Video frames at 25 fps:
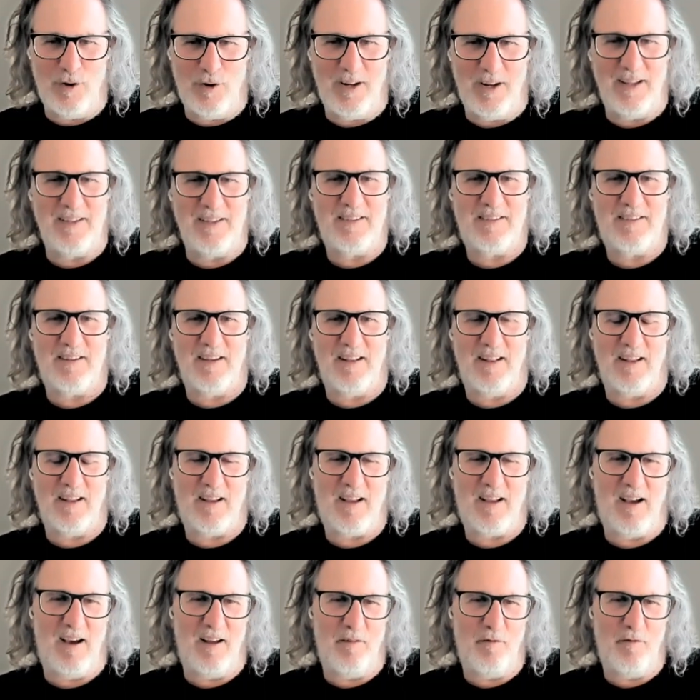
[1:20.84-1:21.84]
including
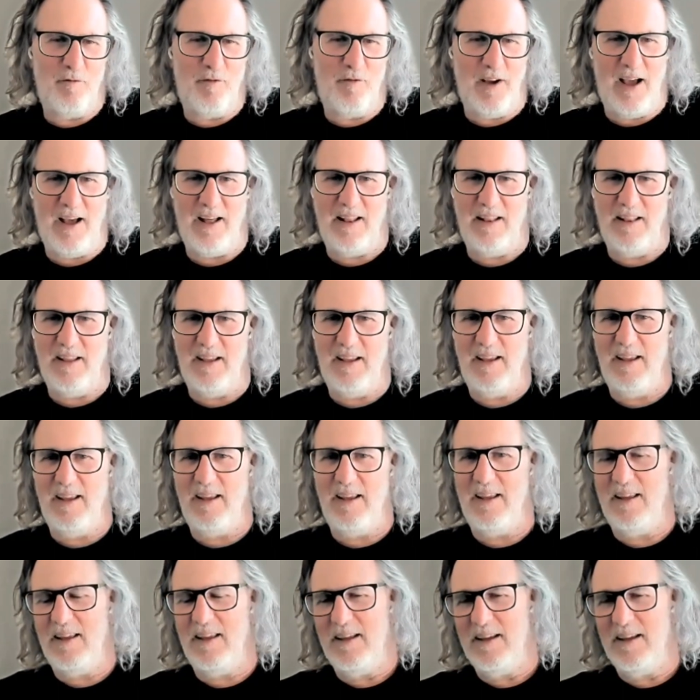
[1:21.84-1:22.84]
Silicon
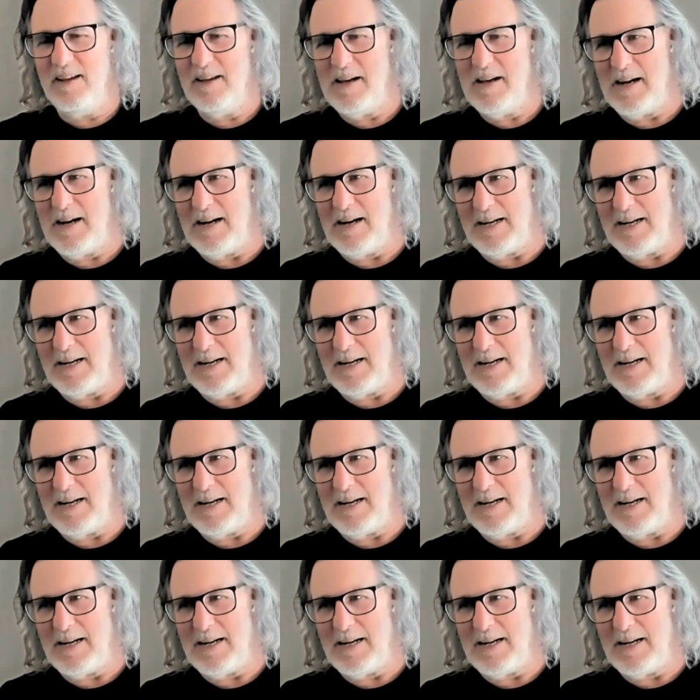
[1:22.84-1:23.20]
Valley,